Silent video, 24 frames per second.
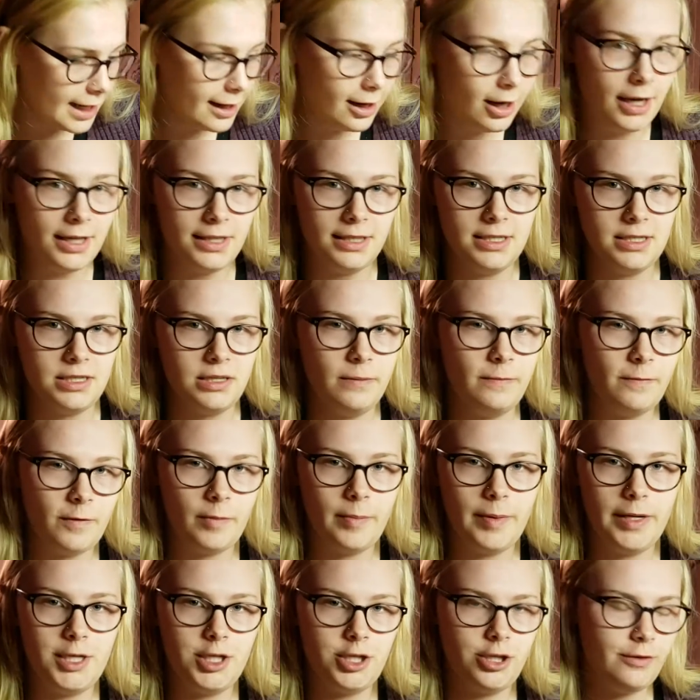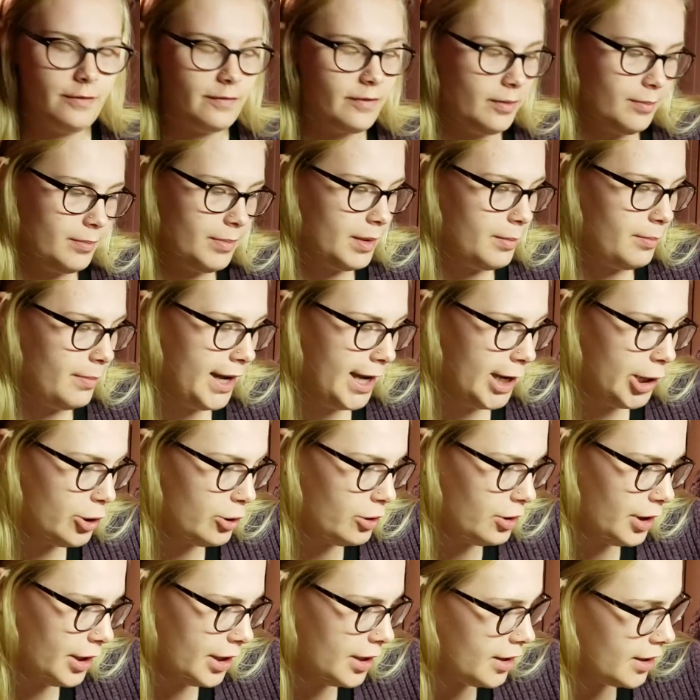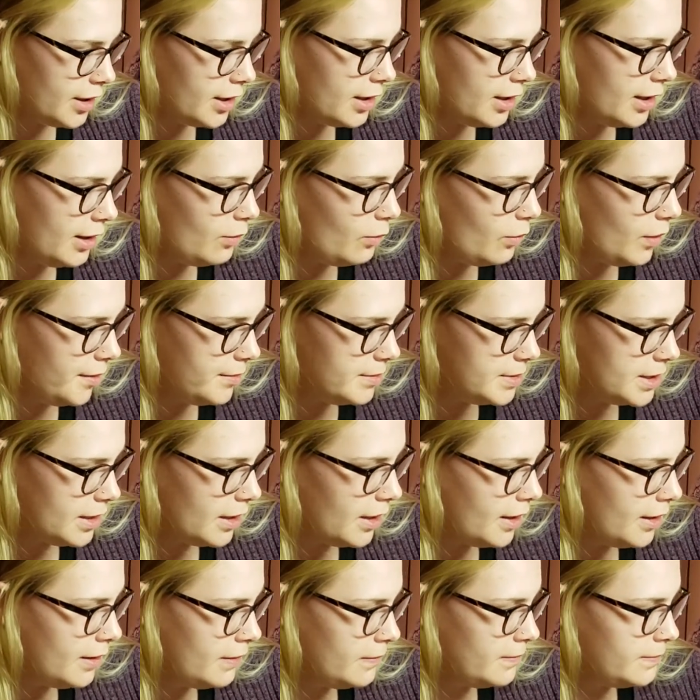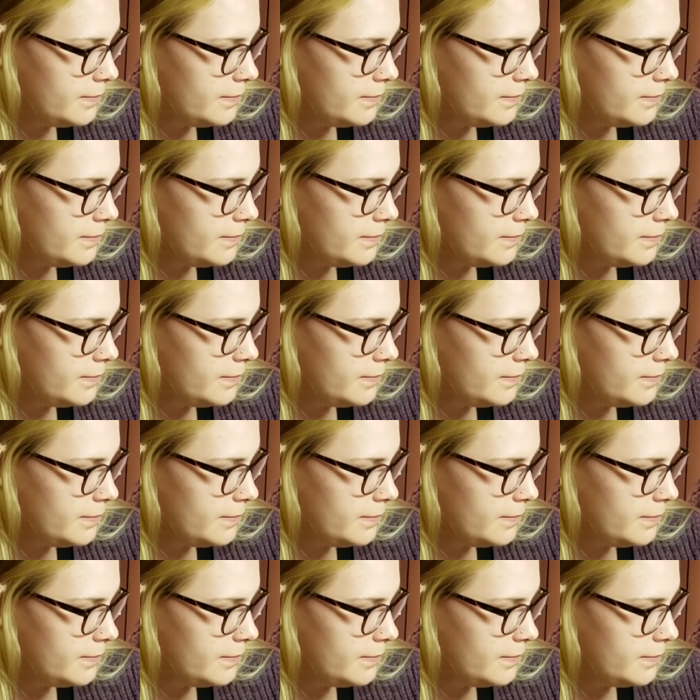got this information from the Mayo Clinic website.